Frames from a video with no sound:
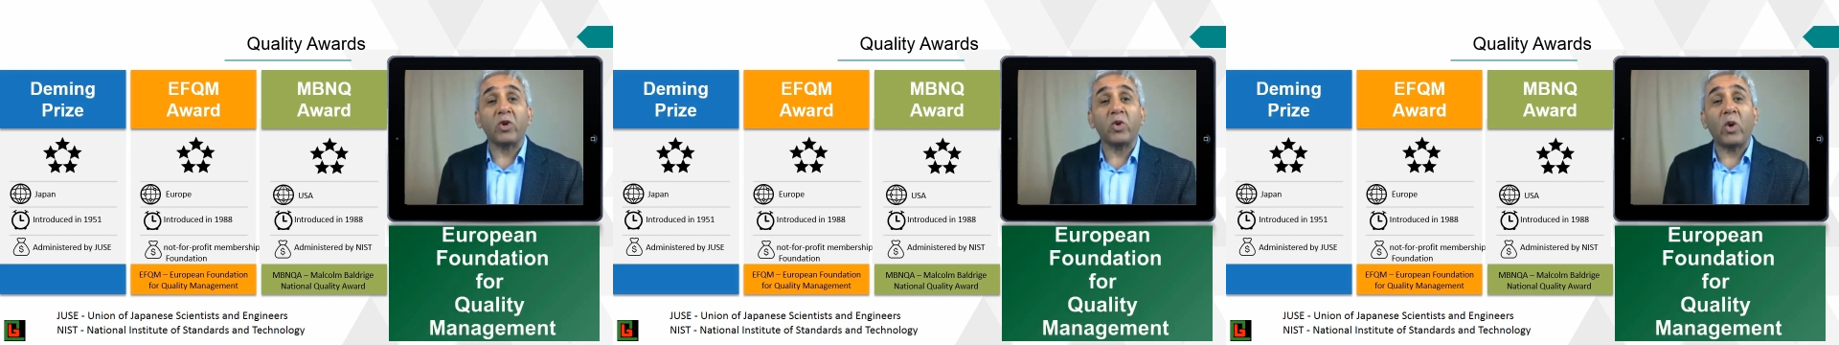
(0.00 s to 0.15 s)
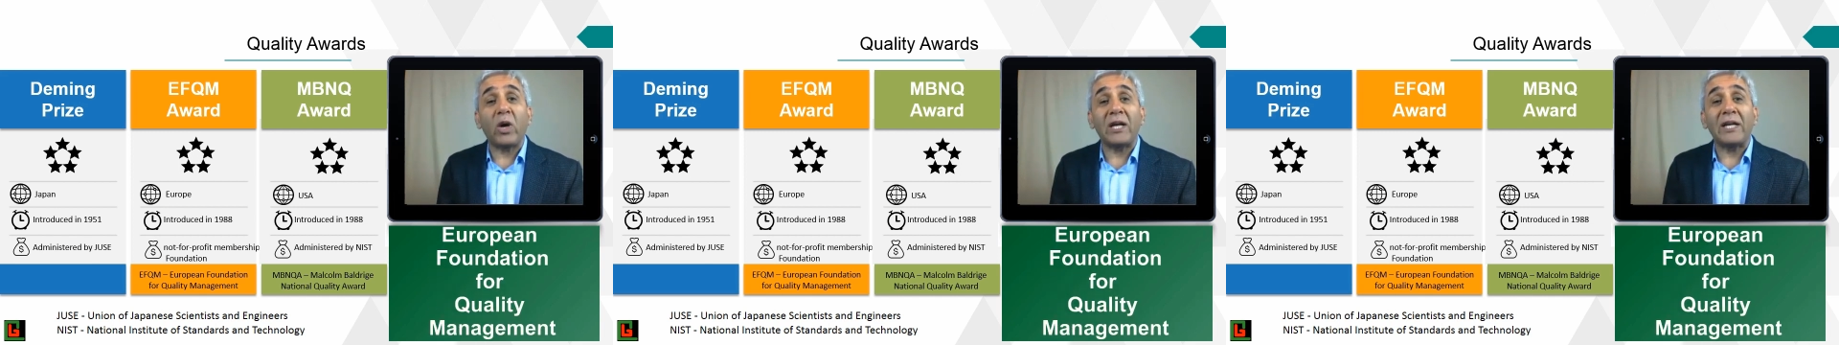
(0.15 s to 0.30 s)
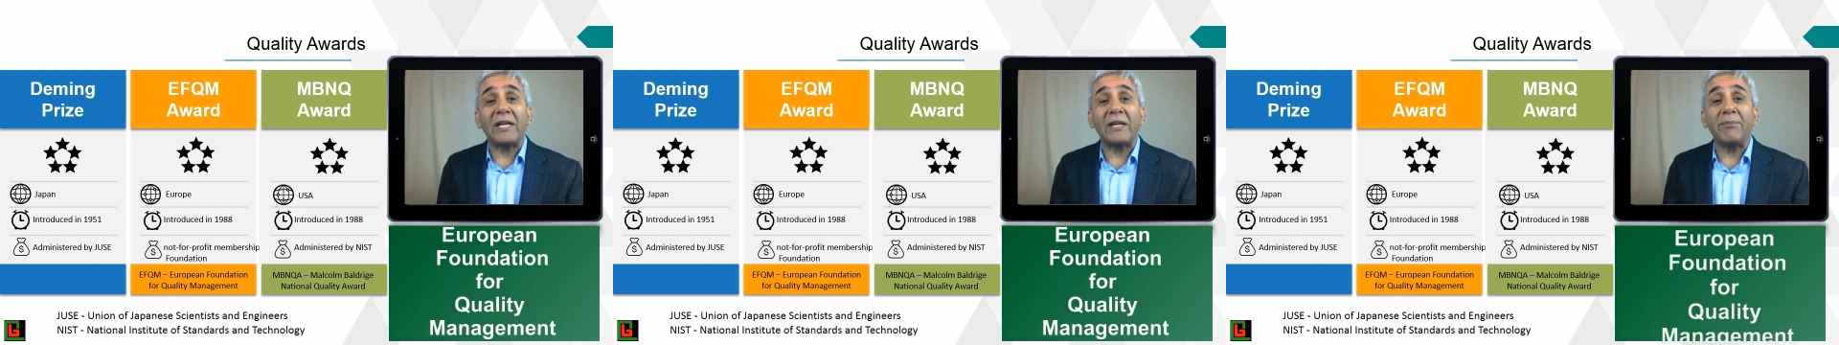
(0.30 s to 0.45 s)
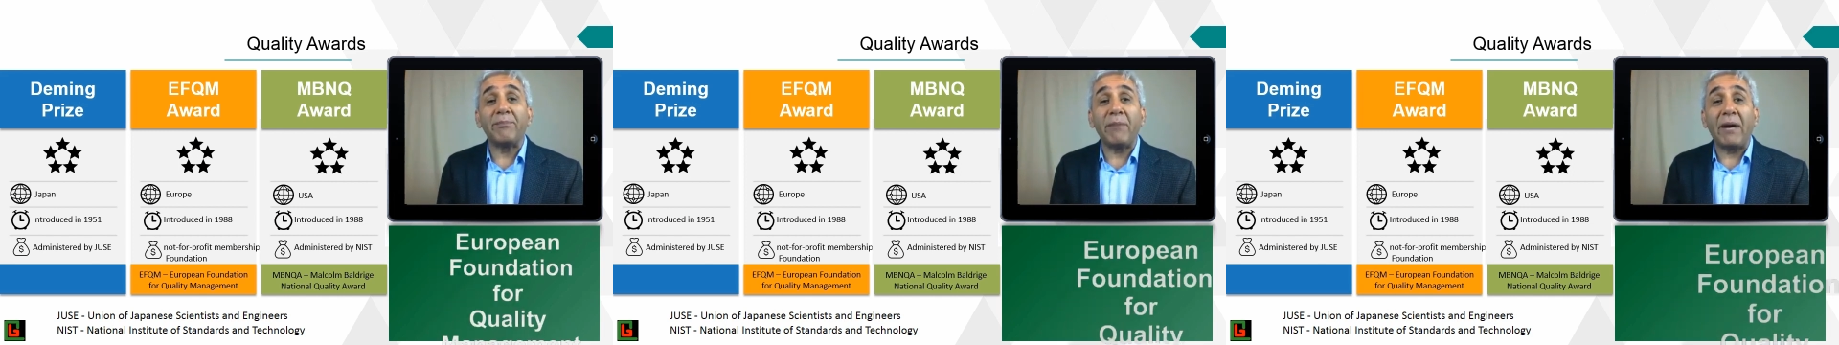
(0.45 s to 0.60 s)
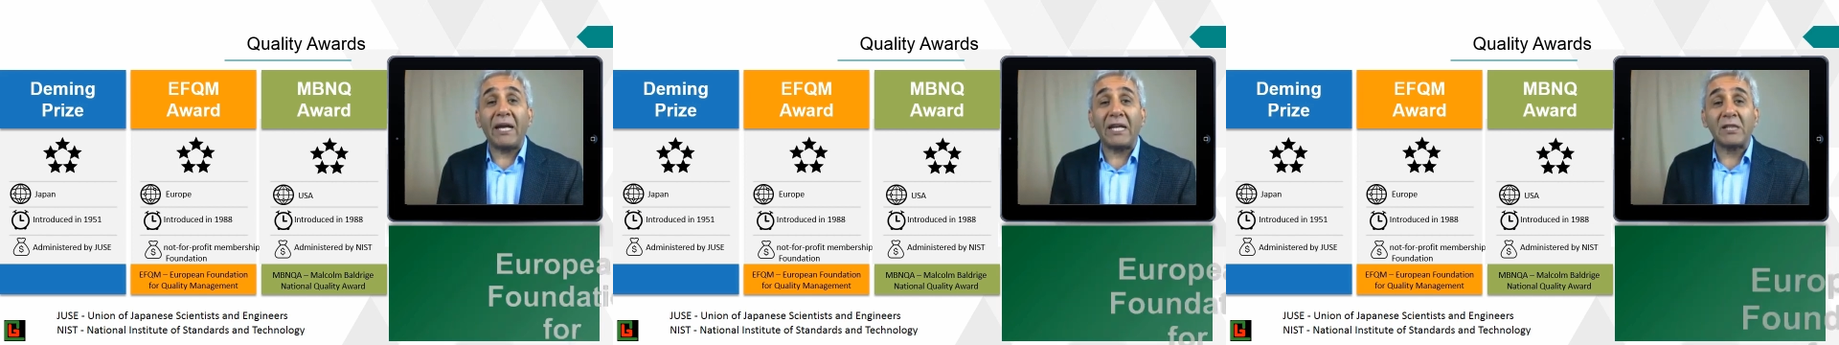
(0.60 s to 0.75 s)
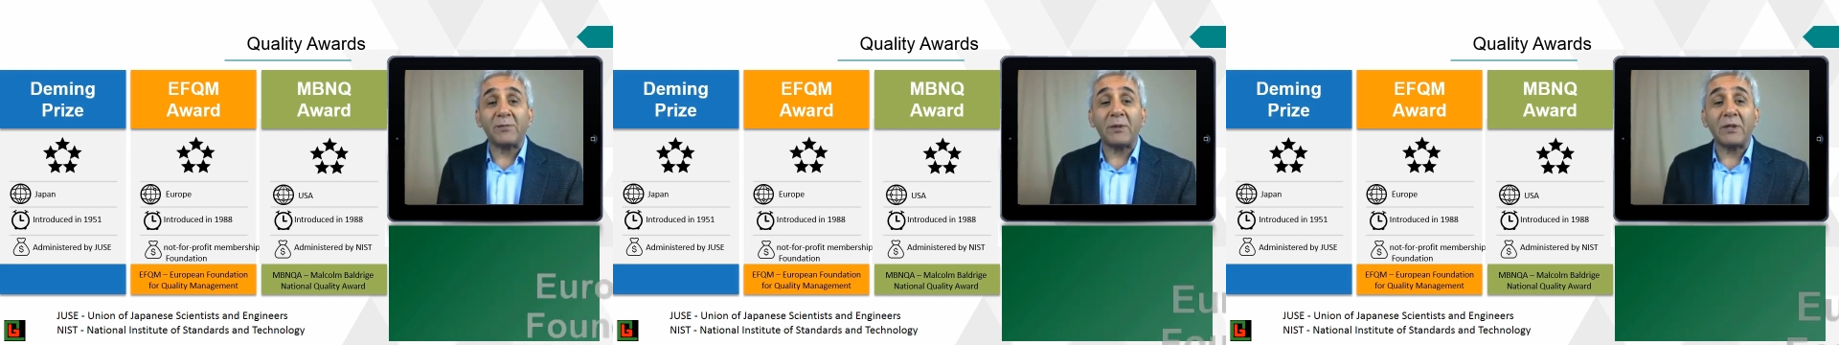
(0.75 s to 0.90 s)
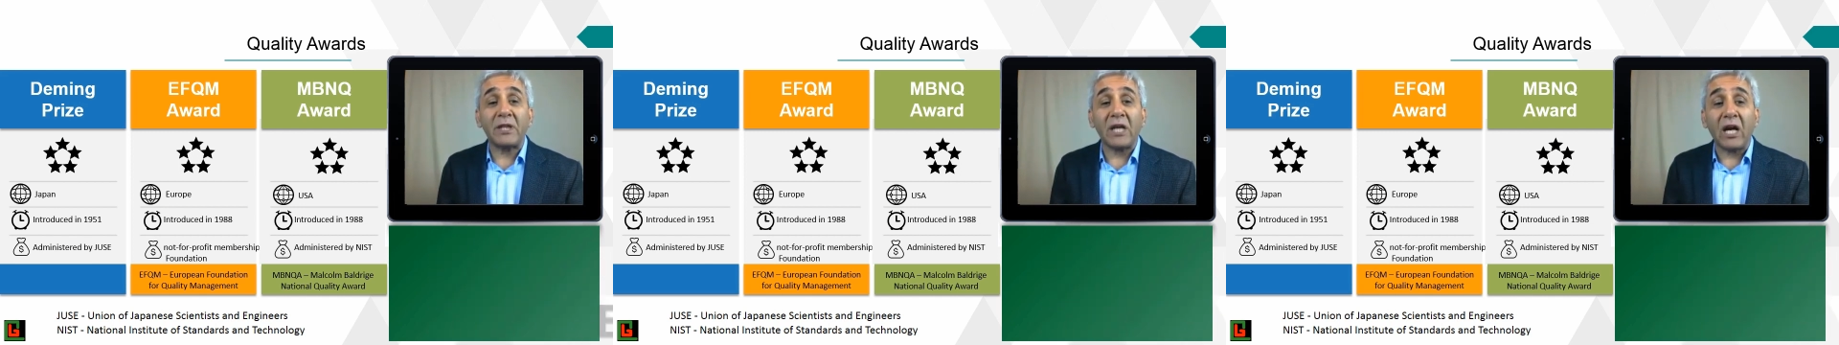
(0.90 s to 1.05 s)
Quality
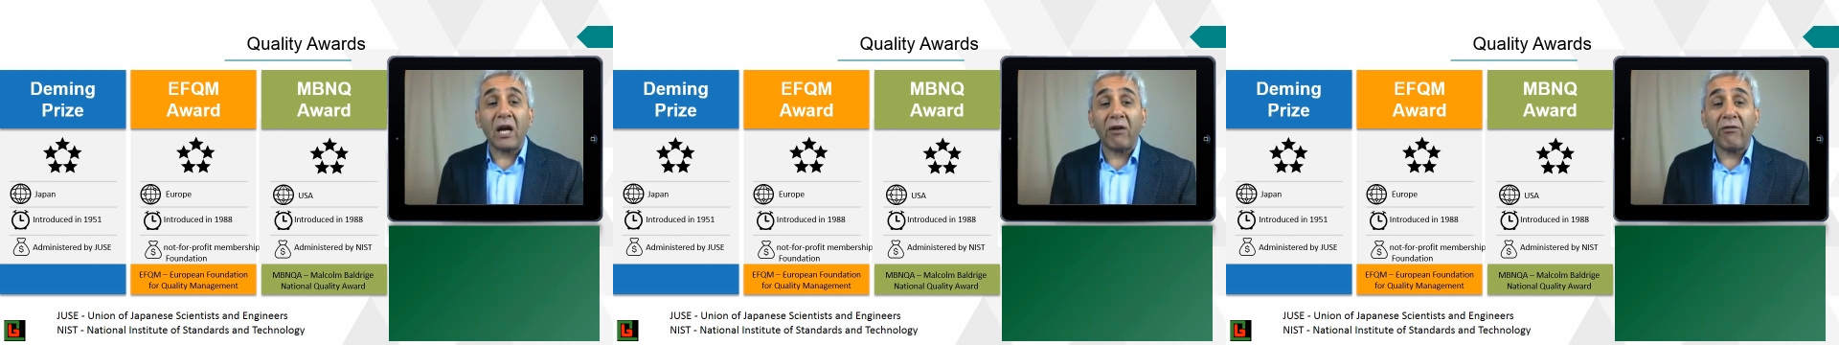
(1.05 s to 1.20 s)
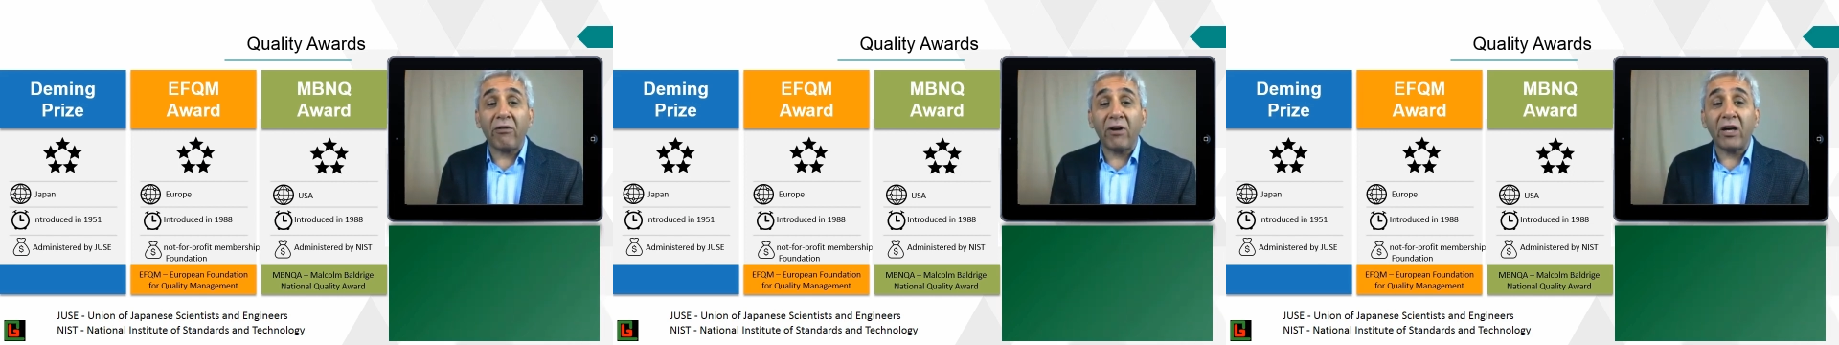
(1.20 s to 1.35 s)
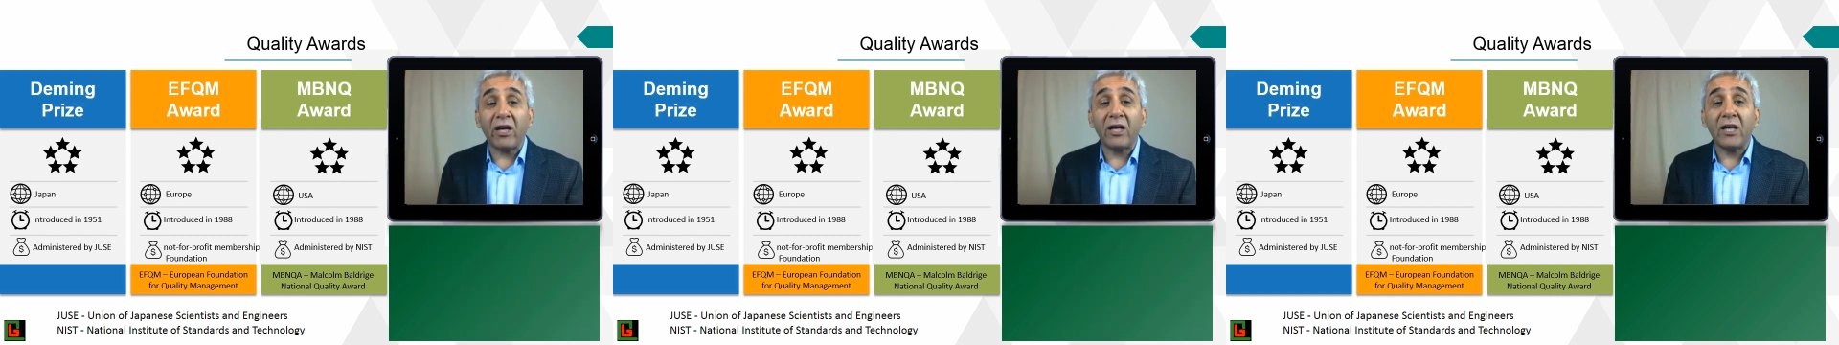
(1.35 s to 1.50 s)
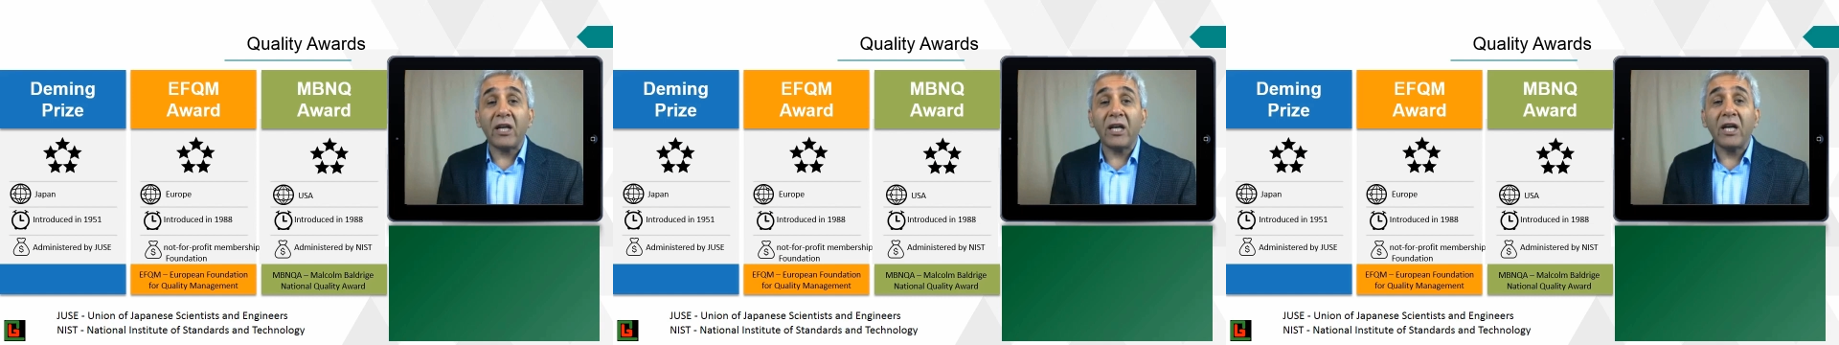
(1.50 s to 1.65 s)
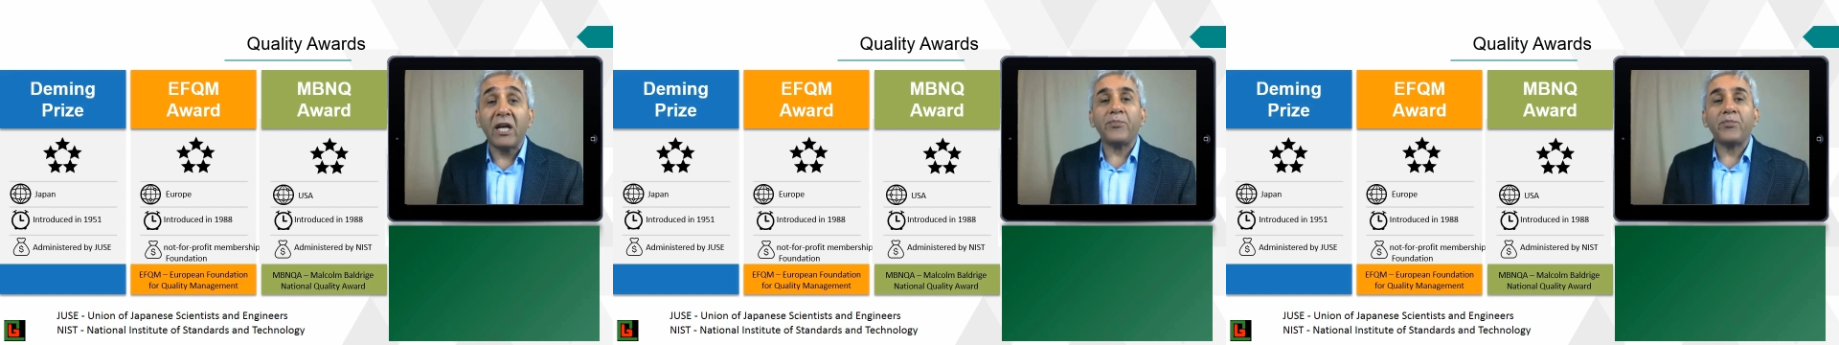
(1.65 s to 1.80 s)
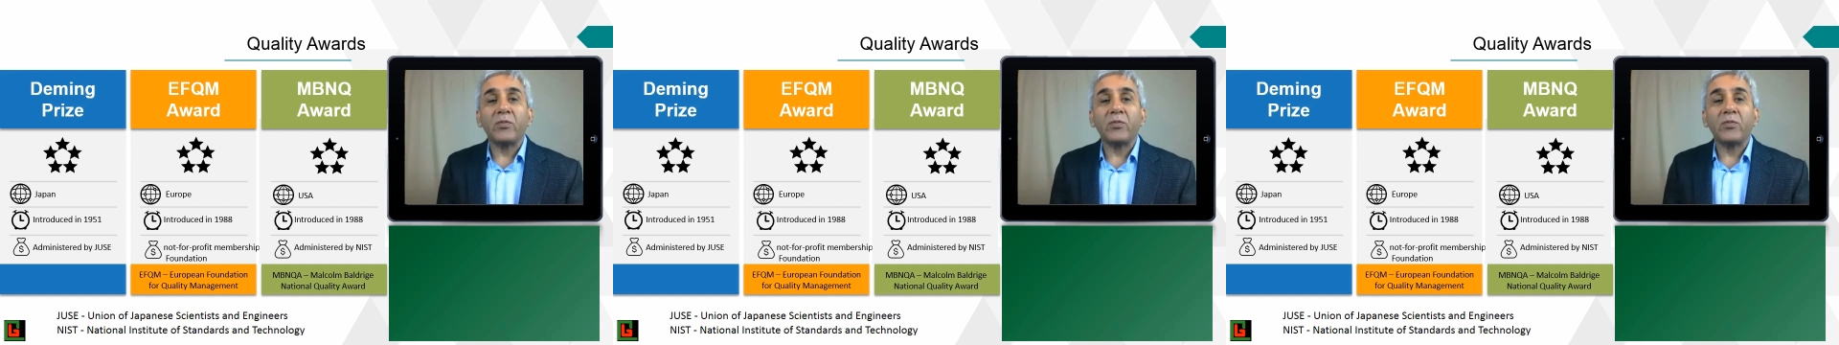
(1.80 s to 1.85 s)
Management Award,